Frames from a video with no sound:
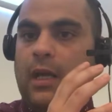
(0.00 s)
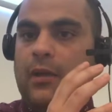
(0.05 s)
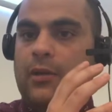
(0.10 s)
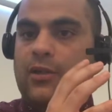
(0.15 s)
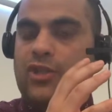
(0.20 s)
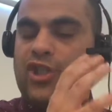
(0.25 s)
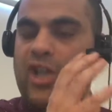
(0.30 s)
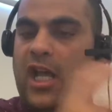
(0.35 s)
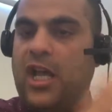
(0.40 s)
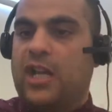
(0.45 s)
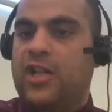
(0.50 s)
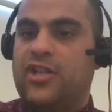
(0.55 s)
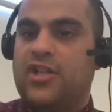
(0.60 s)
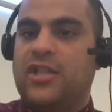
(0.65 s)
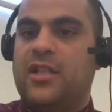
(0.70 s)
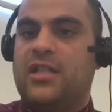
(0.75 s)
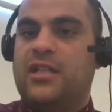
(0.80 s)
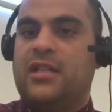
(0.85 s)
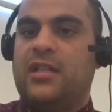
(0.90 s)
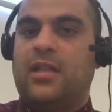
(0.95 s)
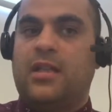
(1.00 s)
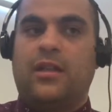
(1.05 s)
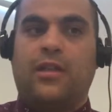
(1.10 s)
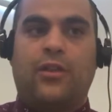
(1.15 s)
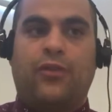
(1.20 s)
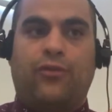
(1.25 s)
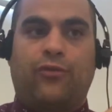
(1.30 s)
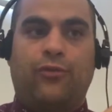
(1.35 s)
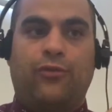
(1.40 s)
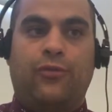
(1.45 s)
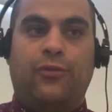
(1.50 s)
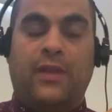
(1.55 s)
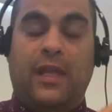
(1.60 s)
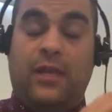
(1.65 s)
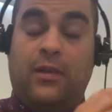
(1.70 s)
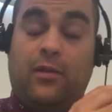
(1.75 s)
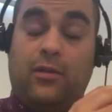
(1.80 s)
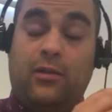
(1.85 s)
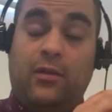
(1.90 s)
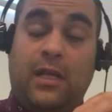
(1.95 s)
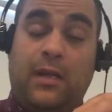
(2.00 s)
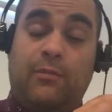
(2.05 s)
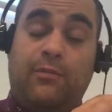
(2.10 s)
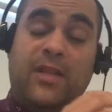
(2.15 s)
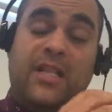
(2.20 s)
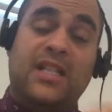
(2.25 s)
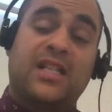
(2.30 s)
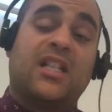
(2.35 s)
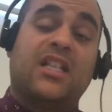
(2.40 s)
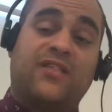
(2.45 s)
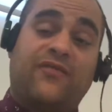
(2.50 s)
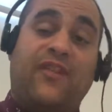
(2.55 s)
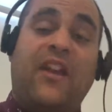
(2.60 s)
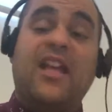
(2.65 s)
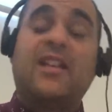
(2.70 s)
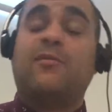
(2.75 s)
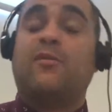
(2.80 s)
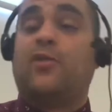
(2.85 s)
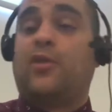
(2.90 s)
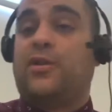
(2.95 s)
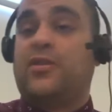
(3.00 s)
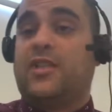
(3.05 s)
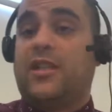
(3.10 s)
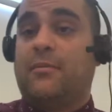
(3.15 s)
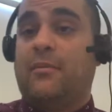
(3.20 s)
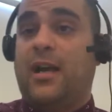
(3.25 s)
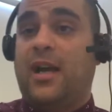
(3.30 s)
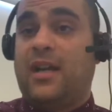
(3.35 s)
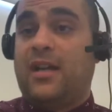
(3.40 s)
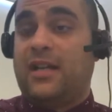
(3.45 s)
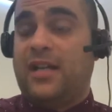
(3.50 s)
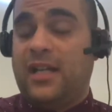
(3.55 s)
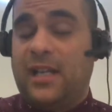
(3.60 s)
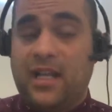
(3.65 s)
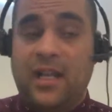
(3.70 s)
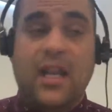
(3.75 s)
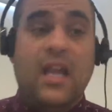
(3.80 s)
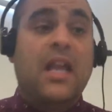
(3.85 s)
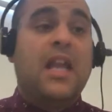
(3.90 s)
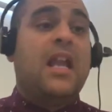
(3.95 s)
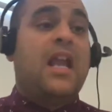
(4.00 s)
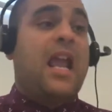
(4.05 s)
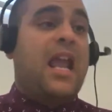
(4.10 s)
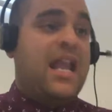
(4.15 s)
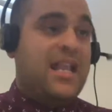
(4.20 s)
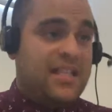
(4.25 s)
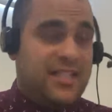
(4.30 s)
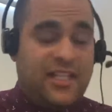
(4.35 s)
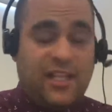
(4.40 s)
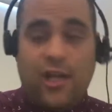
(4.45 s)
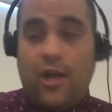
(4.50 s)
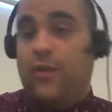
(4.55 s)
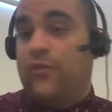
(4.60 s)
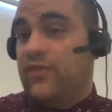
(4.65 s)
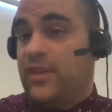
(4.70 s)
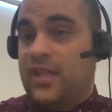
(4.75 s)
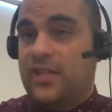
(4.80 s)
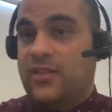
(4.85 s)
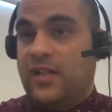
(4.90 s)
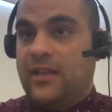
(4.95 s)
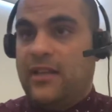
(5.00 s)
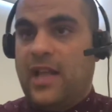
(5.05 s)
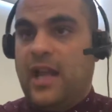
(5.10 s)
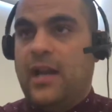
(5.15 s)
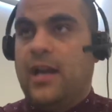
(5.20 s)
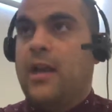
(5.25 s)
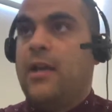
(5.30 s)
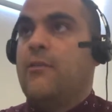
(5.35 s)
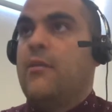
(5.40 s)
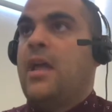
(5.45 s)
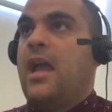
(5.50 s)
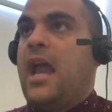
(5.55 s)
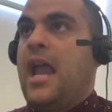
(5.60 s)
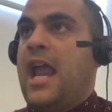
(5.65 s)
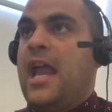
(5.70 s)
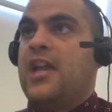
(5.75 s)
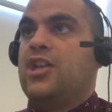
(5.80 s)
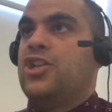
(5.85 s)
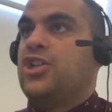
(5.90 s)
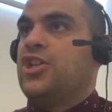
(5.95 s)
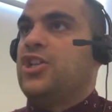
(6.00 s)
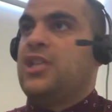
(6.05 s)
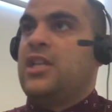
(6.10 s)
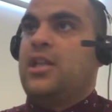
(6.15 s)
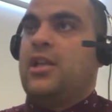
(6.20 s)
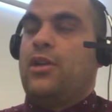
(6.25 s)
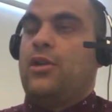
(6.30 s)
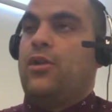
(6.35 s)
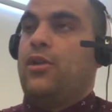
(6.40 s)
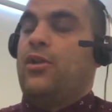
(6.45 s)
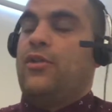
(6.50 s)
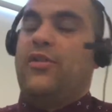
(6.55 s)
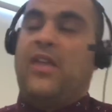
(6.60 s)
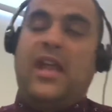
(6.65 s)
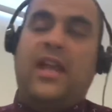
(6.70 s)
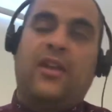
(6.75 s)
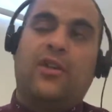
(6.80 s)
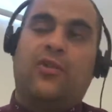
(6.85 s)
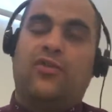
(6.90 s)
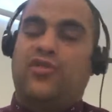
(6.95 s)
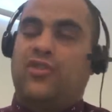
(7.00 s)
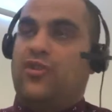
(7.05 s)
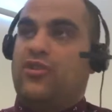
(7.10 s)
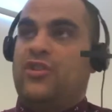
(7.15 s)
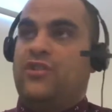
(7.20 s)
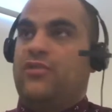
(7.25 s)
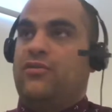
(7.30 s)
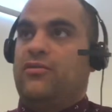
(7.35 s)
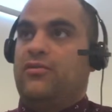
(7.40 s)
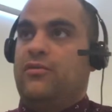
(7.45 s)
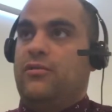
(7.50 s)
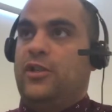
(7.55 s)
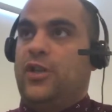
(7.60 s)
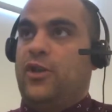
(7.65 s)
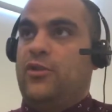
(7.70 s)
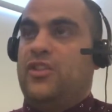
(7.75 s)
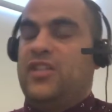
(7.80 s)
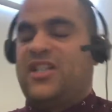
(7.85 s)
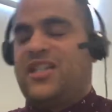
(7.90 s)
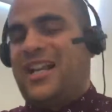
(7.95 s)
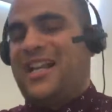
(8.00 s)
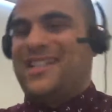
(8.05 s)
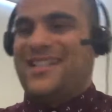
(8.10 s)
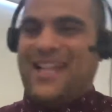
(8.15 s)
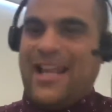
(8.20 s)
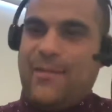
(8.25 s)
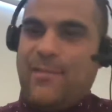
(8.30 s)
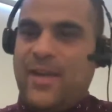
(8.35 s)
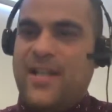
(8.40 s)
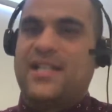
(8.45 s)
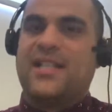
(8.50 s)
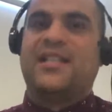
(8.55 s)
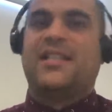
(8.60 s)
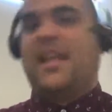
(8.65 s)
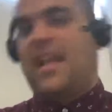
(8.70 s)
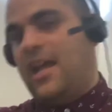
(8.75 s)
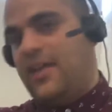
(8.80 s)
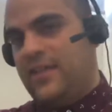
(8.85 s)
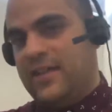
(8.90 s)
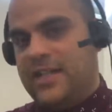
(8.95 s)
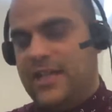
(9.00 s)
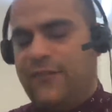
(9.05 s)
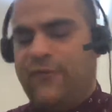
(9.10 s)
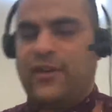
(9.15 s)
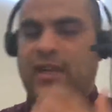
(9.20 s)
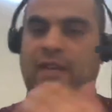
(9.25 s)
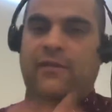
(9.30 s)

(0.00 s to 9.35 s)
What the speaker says: challenges through that businesses face with content marketing, SEO, and things like that, and just they can also discuss their business, how they're different,